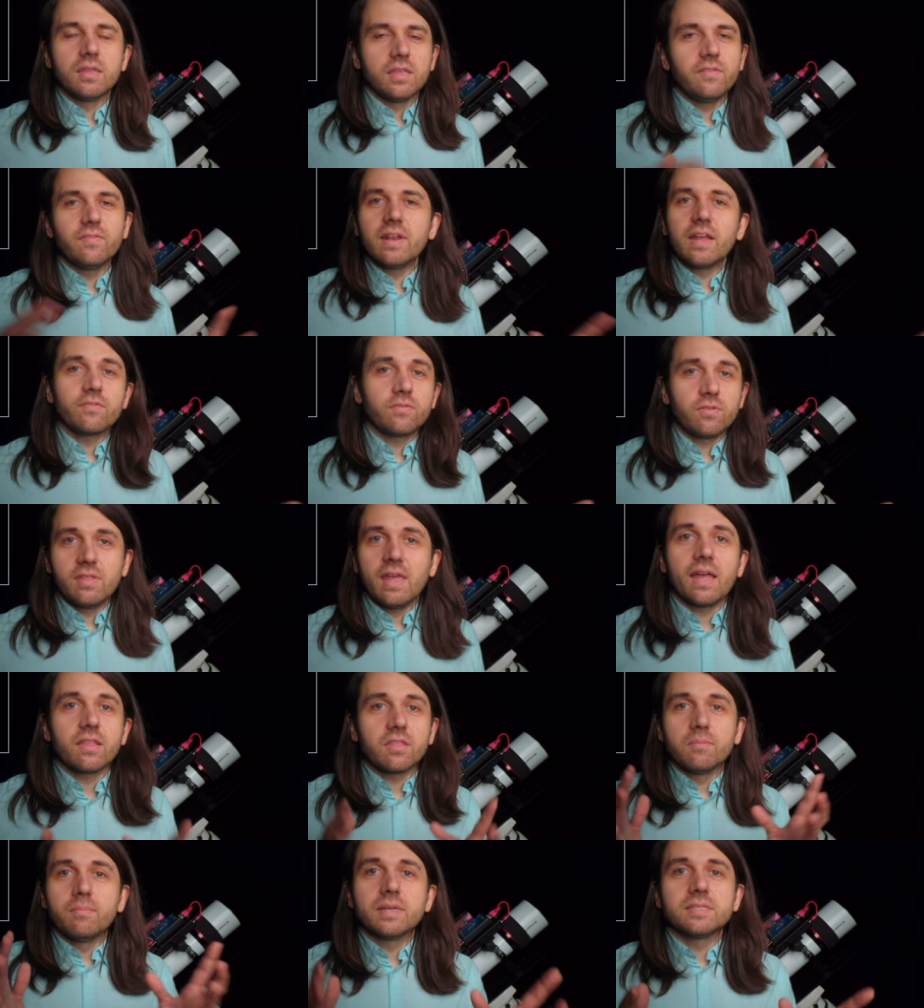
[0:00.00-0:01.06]
even after
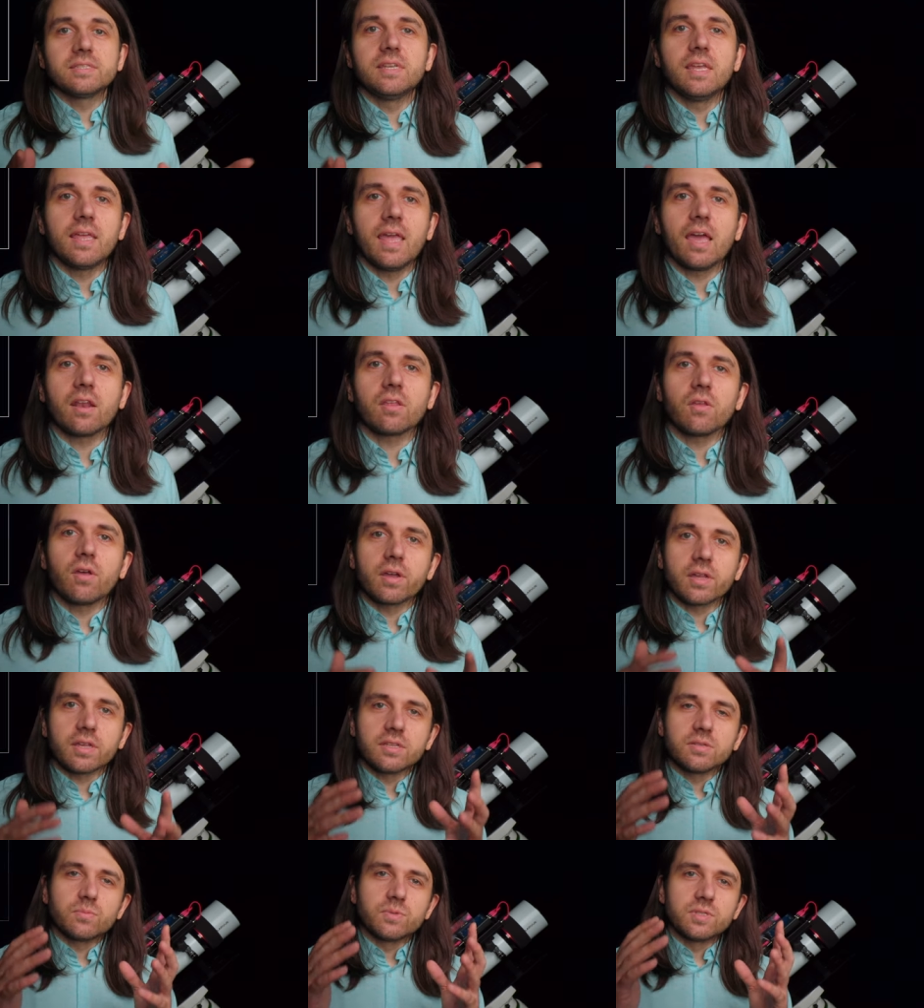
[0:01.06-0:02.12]
that the Messier
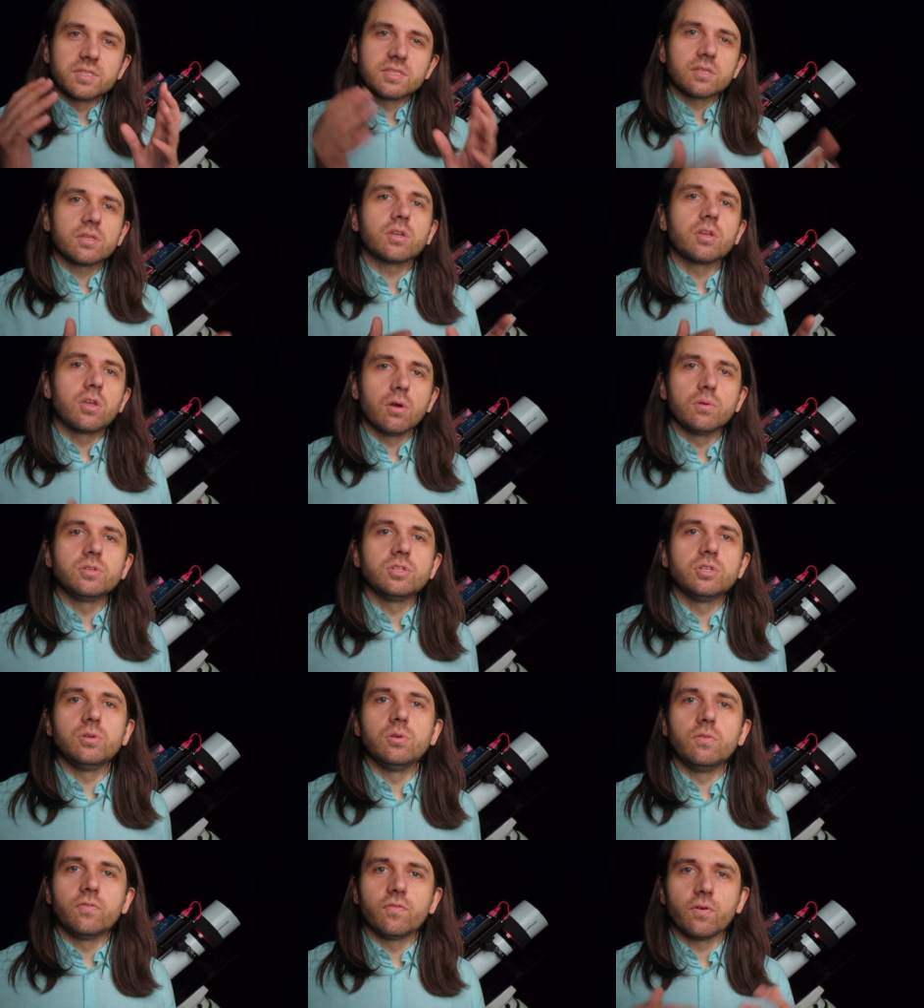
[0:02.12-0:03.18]
catalog was still a
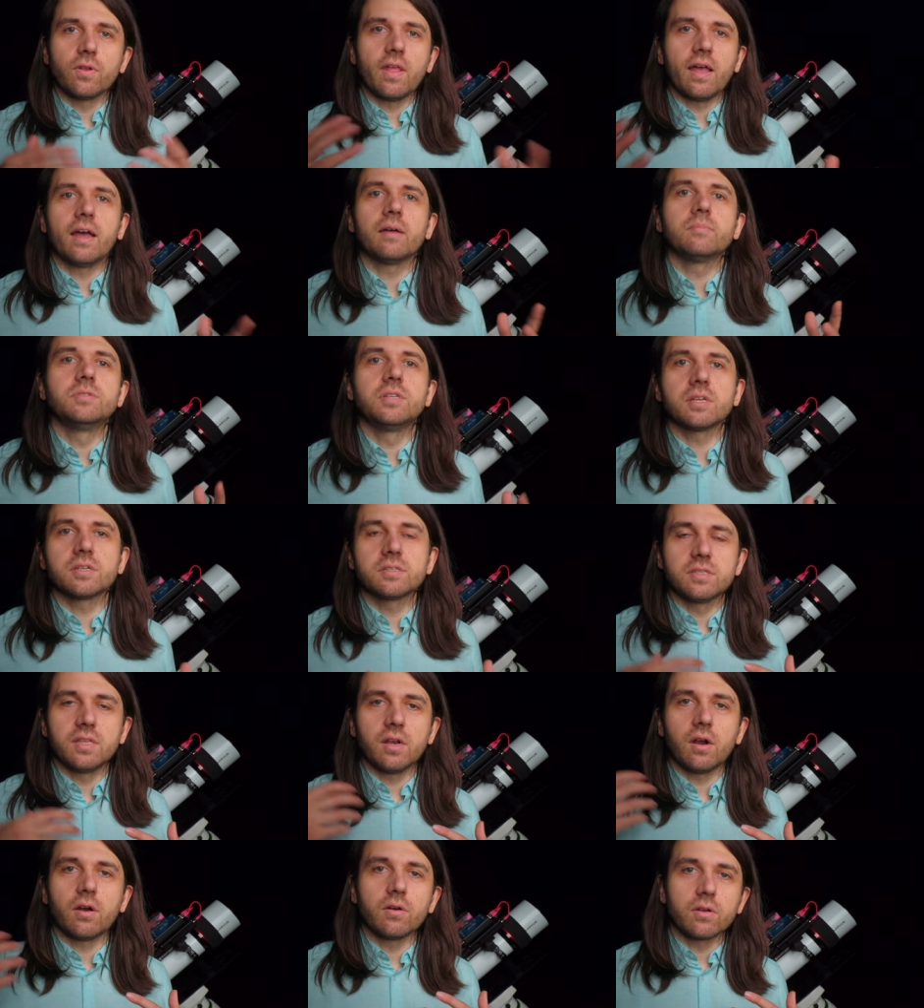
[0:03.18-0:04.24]
go-to for the objects
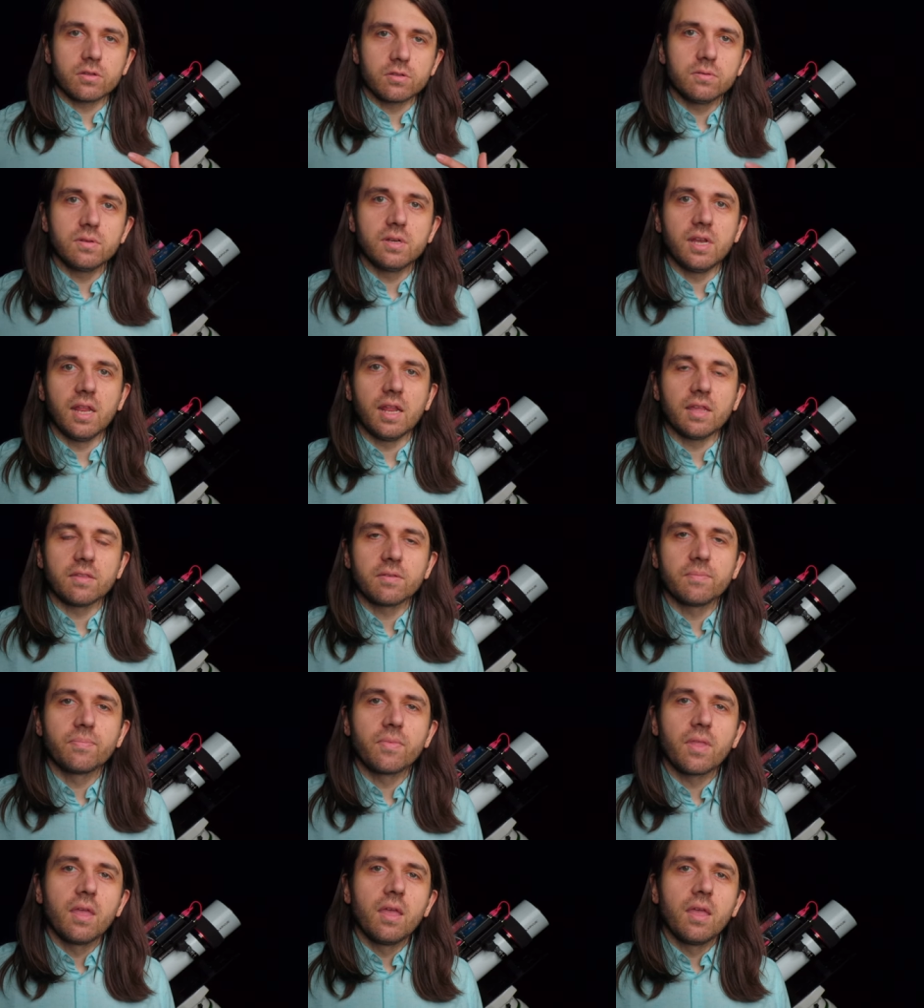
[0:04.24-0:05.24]
that are included in it